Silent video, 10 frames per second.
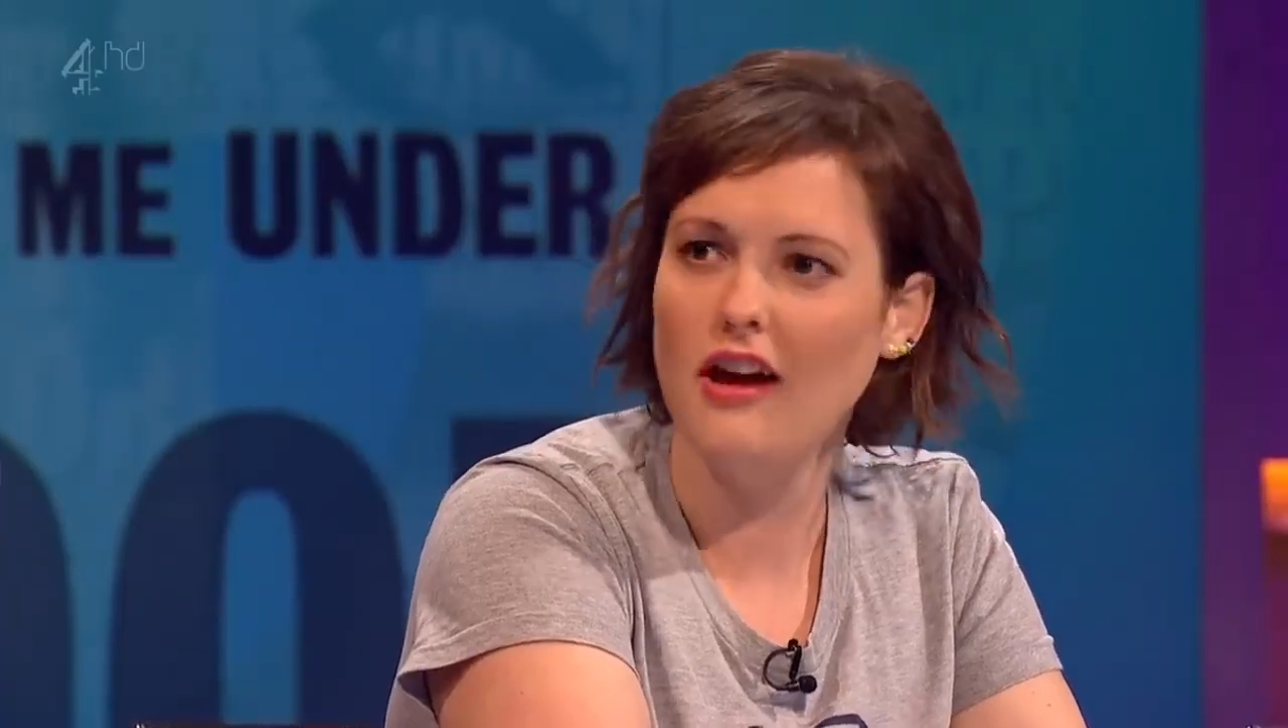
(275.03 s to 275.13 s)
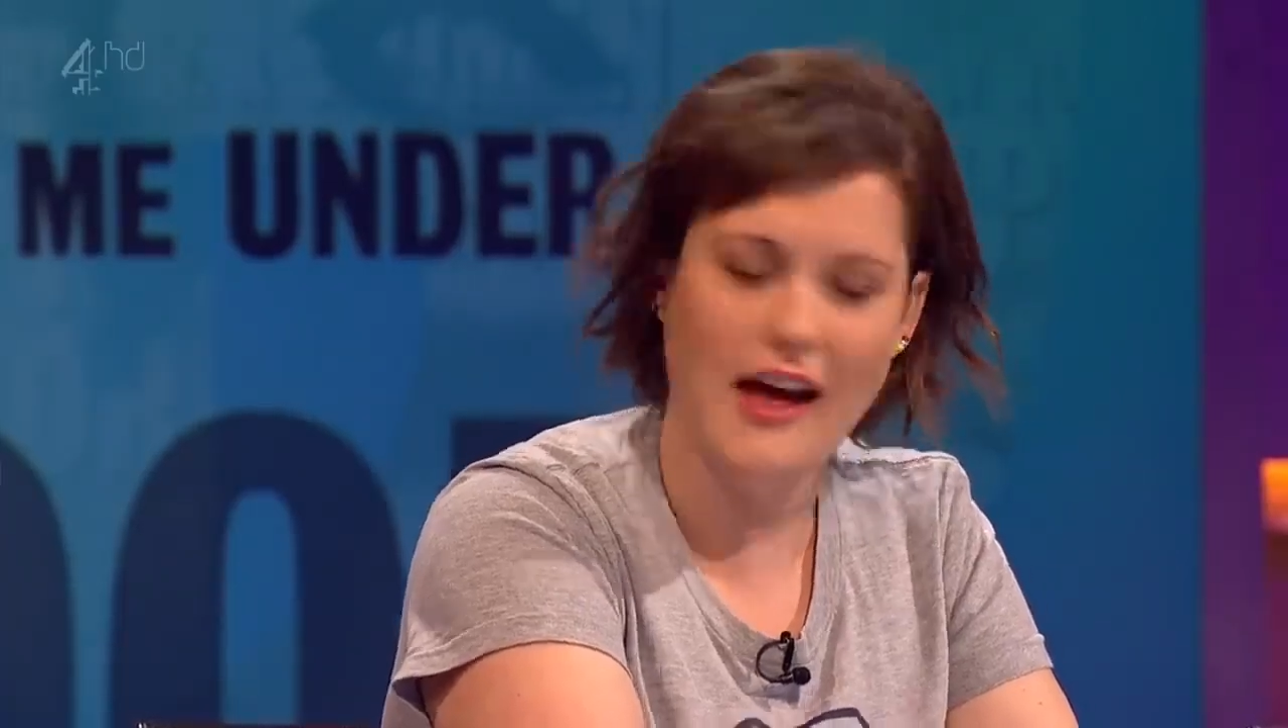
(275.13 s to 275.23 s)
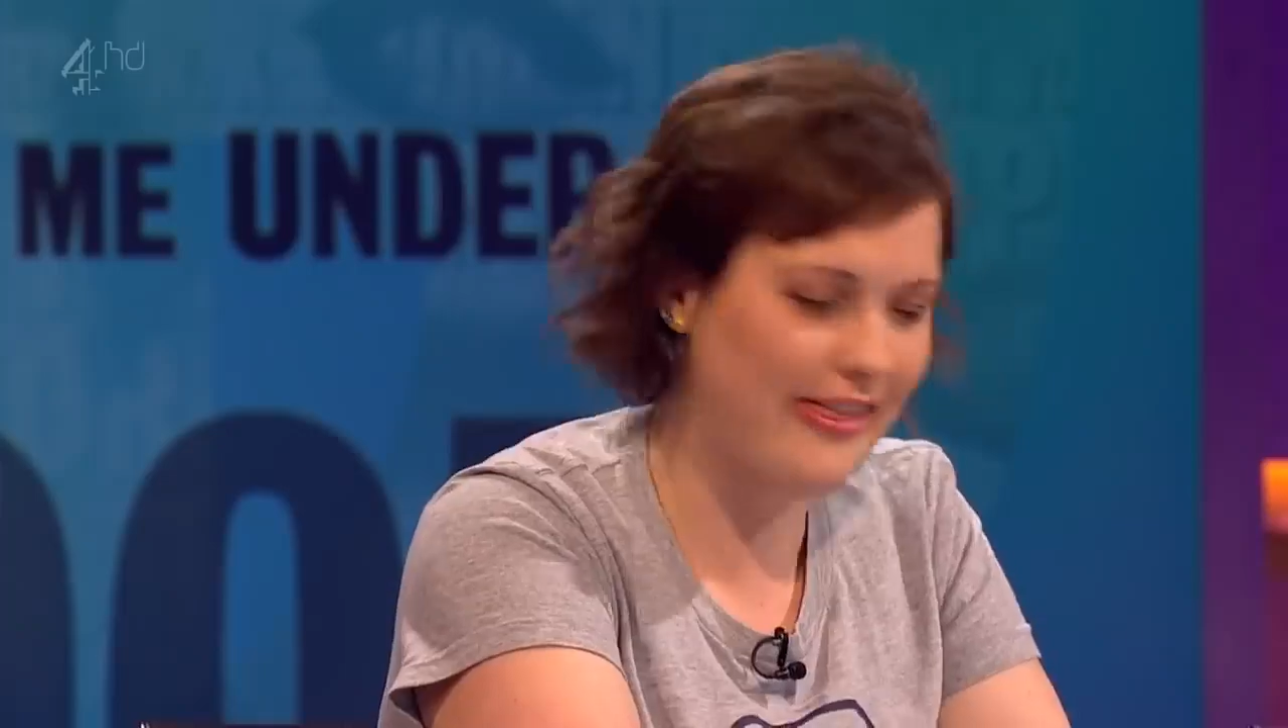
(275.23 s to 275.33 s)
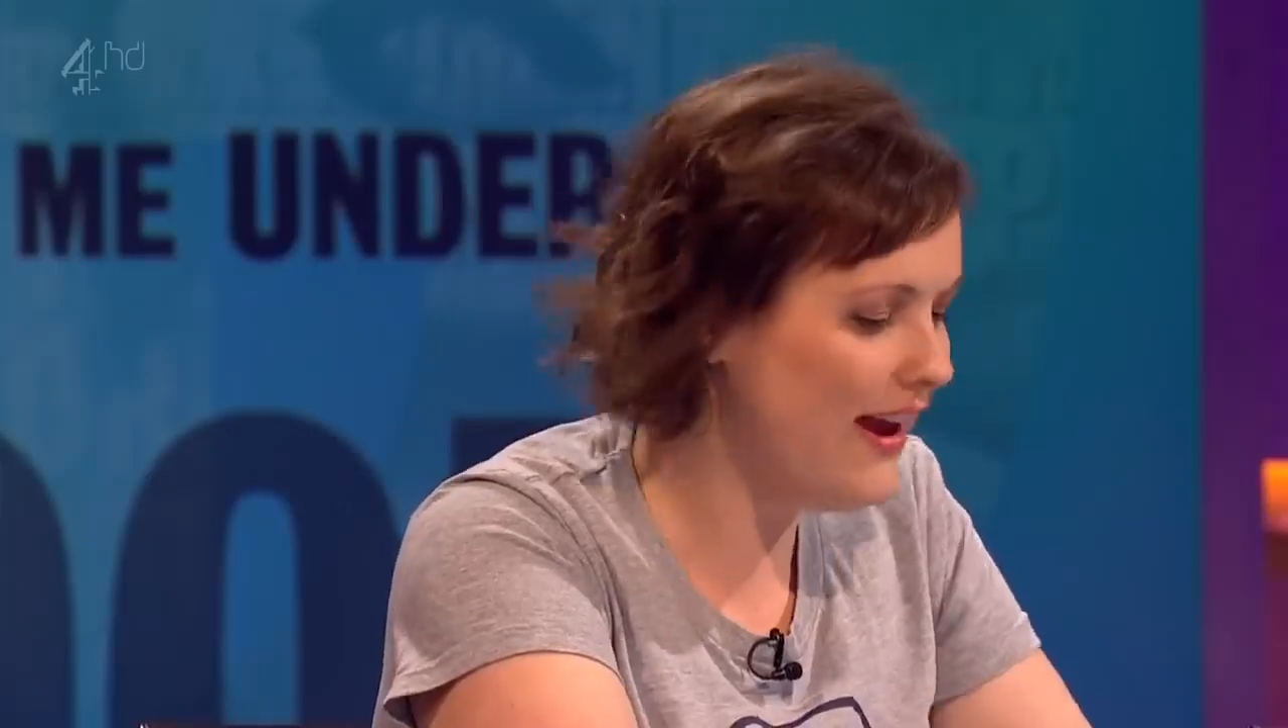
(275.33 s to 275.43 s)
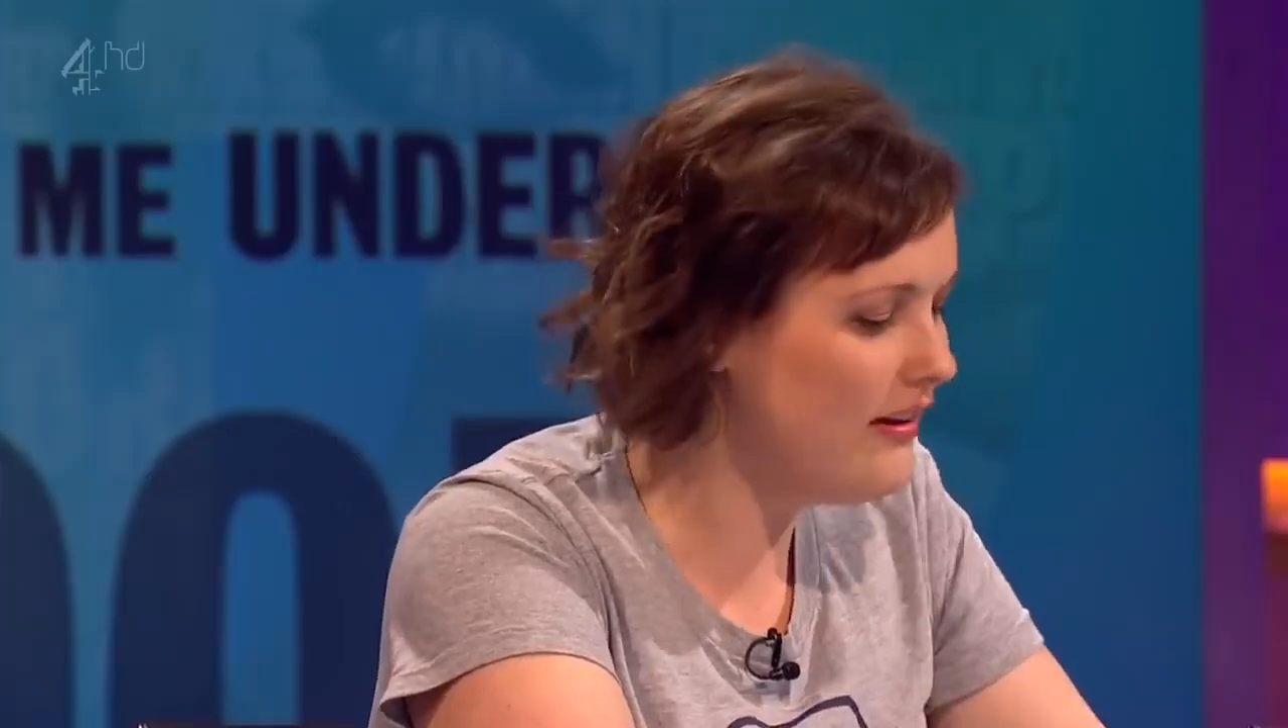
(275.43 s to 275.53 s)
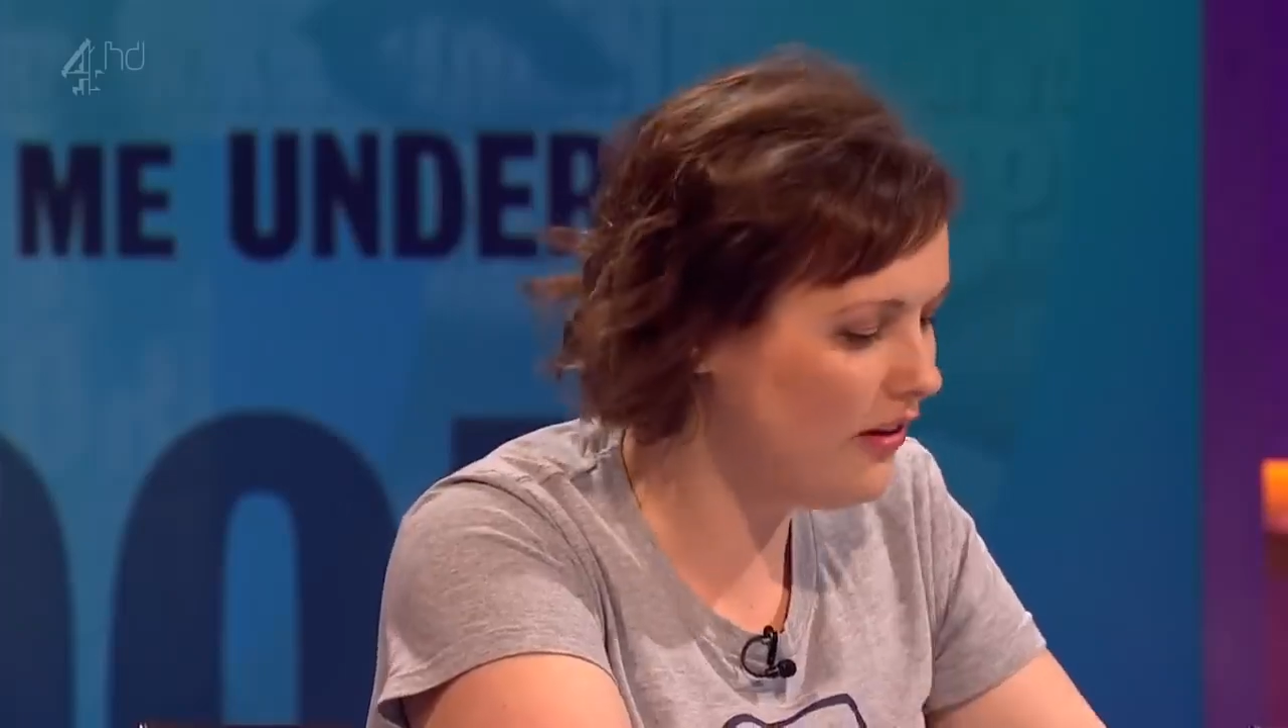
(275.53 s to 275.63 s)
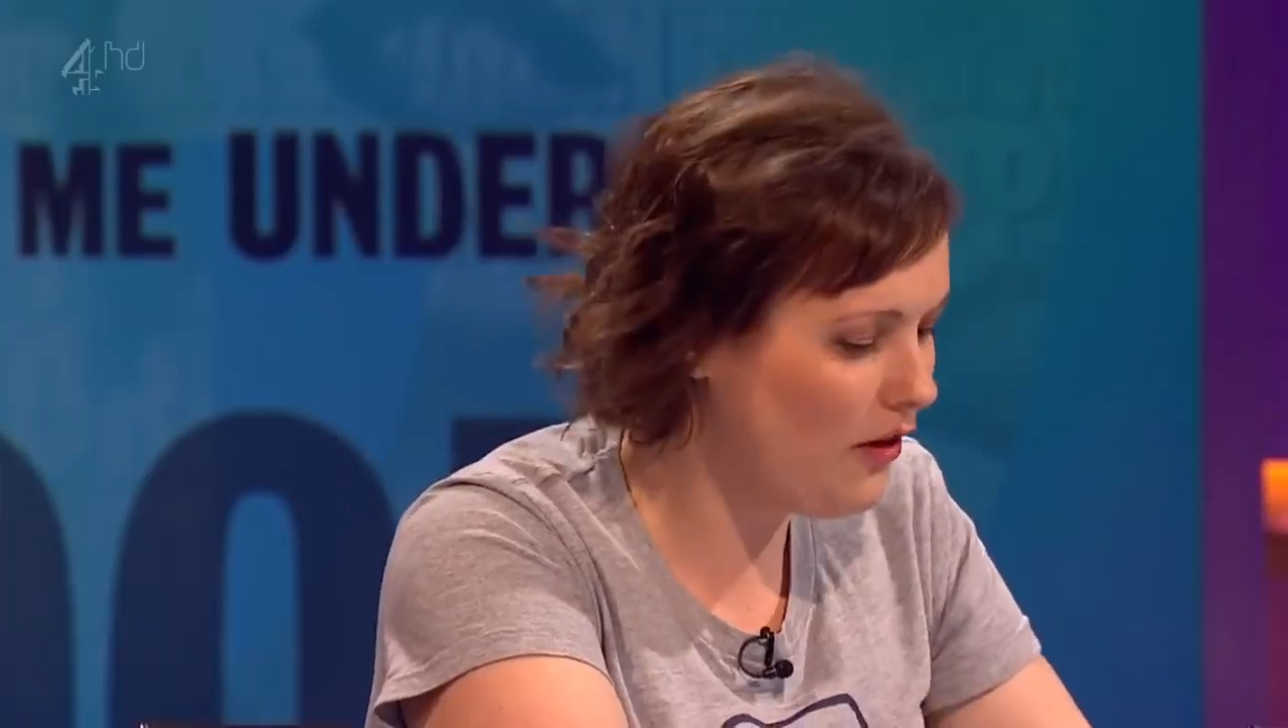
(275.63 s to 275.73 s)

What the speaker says: And the end of the